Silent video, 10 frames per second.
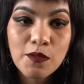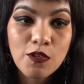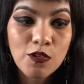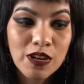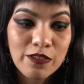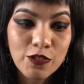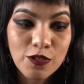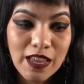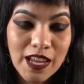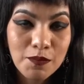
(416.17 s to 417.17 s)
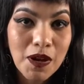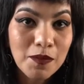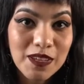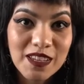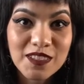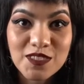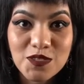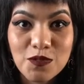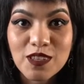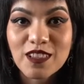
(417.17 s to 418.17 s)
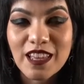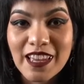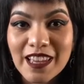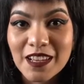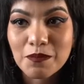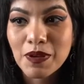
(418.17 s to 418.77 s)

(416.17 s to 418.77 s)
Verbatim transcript: Or if you like pumpkins with like